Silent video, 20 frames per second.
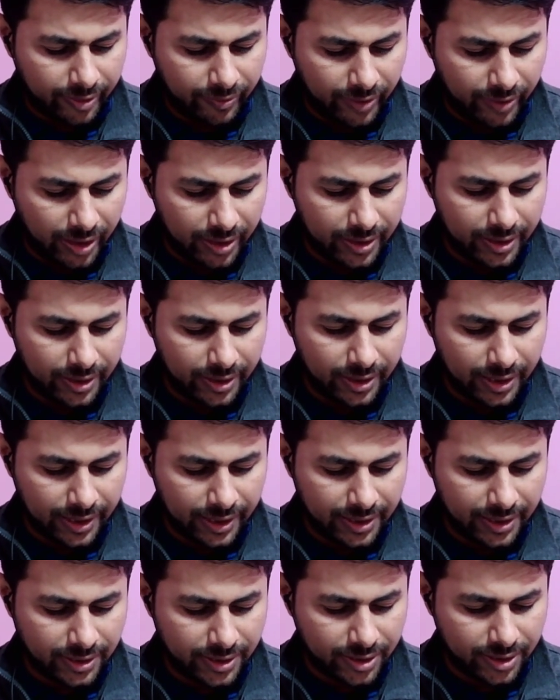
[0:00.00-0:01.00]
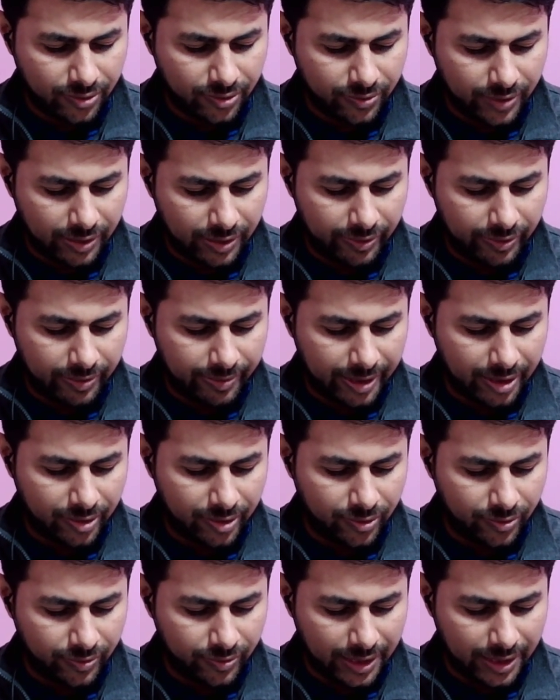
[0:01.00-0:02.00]
Work done against Q1 will be
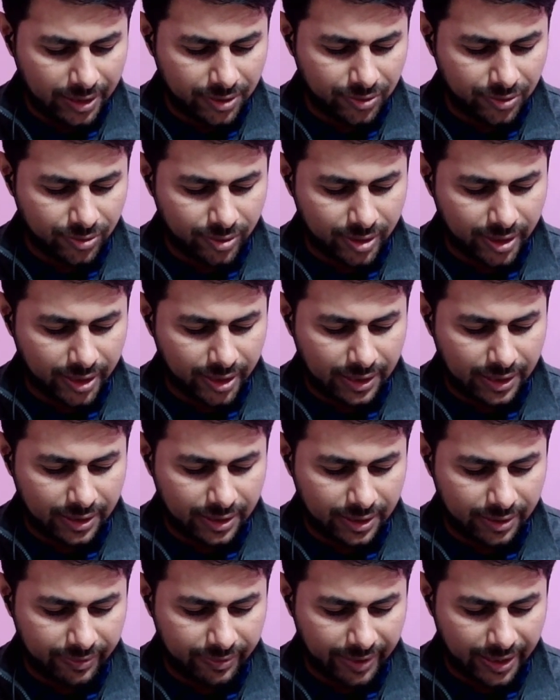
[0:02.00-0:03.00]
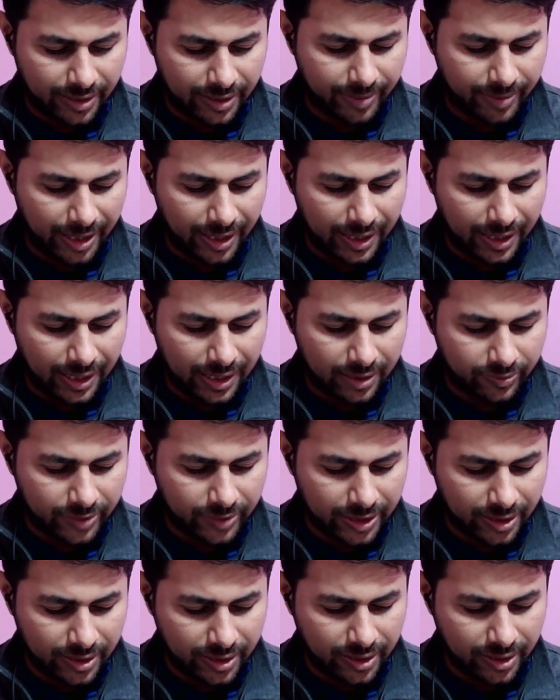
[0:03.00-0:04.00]
Q1 Q3 divided by
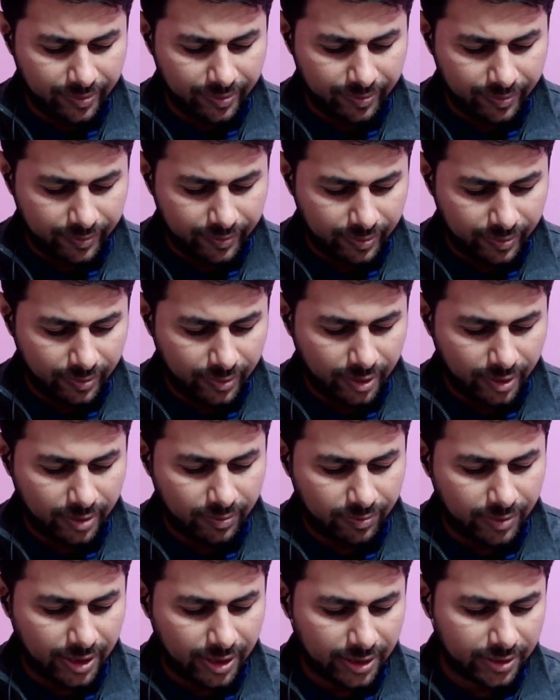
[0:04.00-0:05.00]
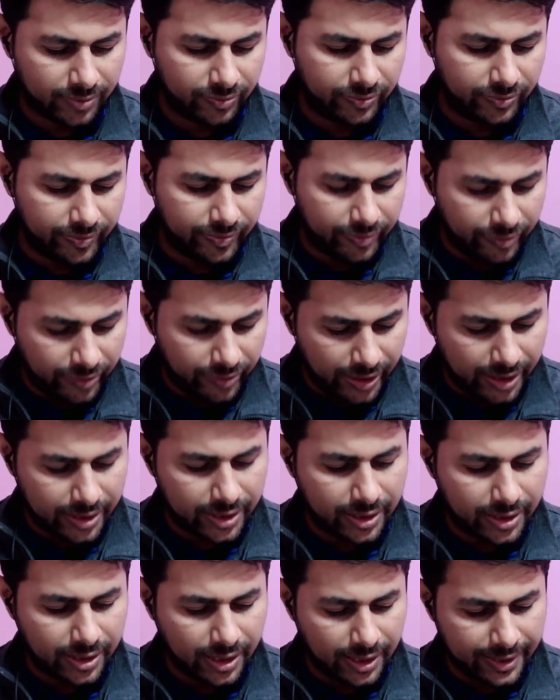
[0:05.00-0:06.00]
R13 plus
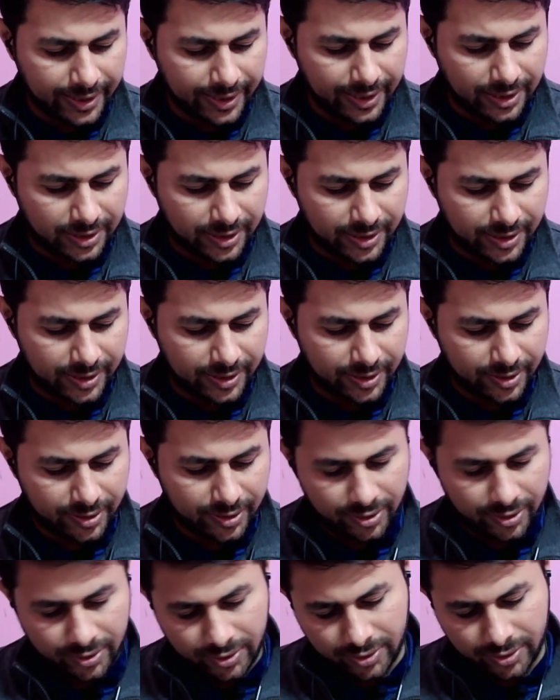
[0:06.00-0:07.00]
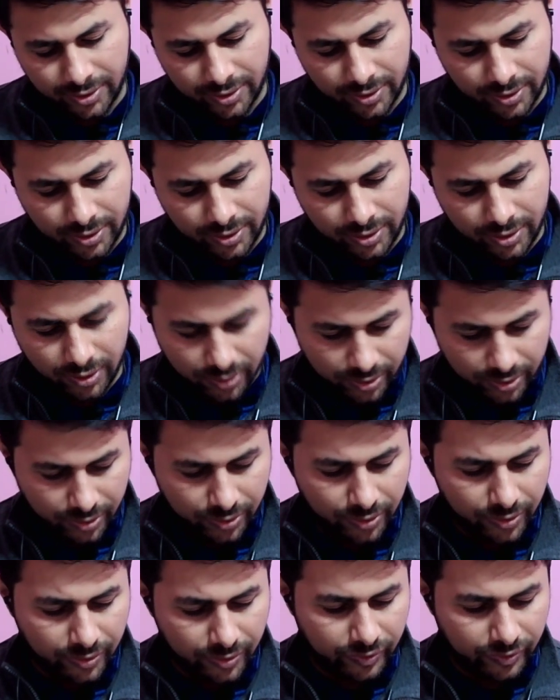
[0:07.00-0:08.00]
work done against
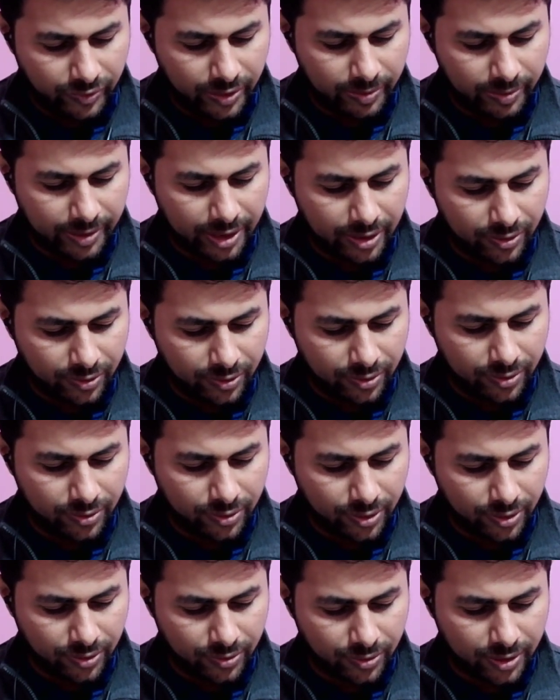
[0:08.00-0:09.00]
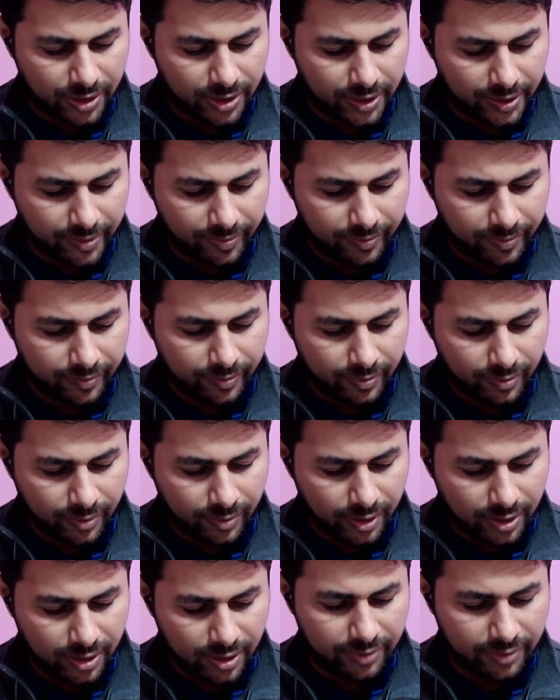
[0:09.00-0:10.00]
Q2 will be Q2 Q3
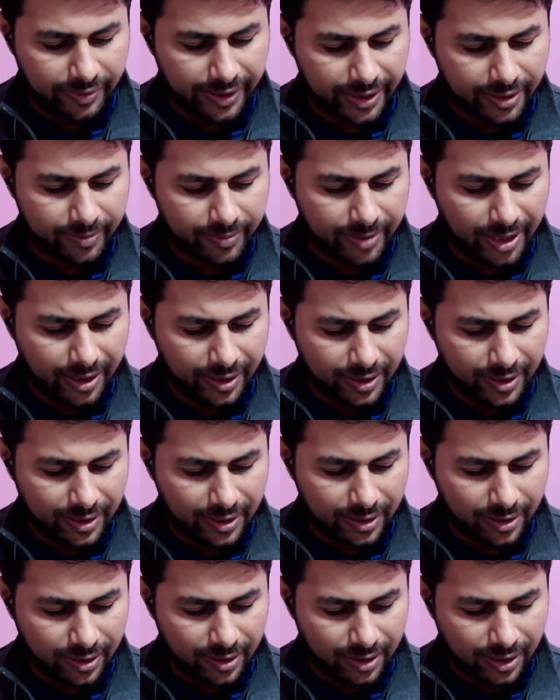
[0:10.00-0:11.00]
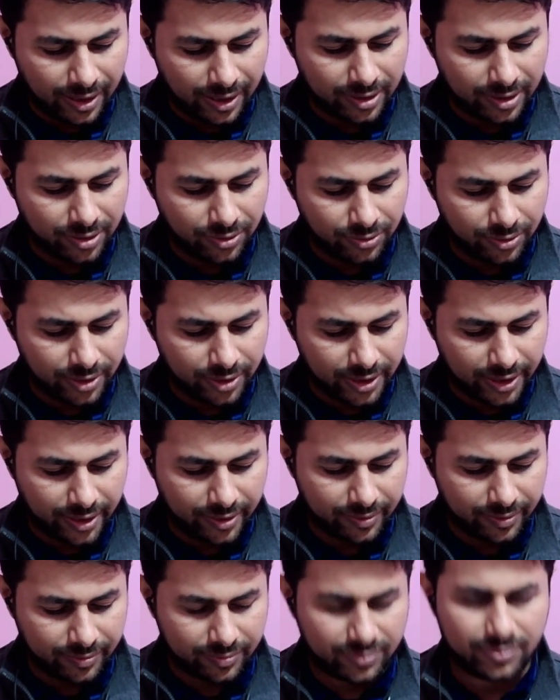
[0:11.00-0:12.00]
divided by
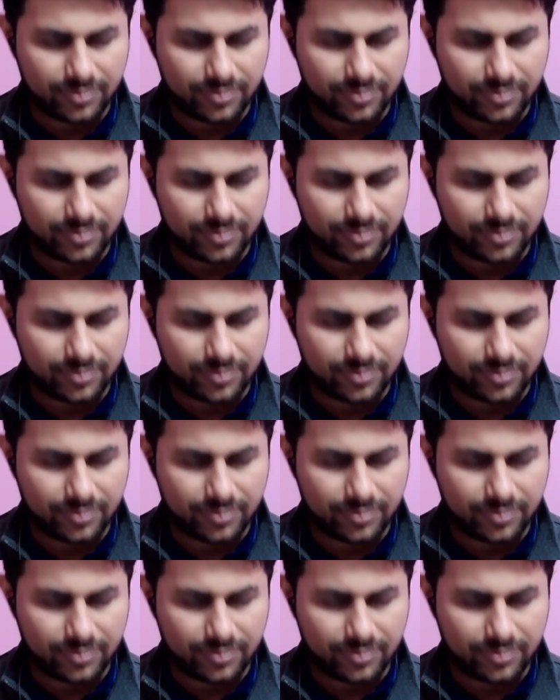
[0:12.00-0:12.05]
R23.